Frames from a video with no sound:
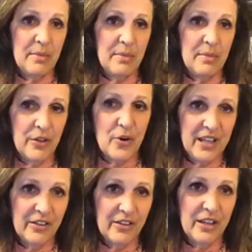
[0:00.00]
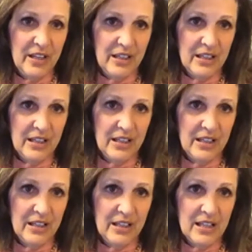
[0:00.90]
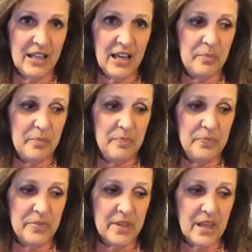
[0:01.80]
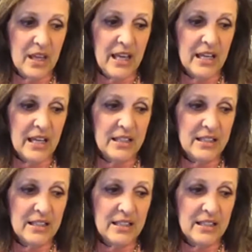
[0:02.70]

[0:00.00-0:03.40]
forms of caregiving. And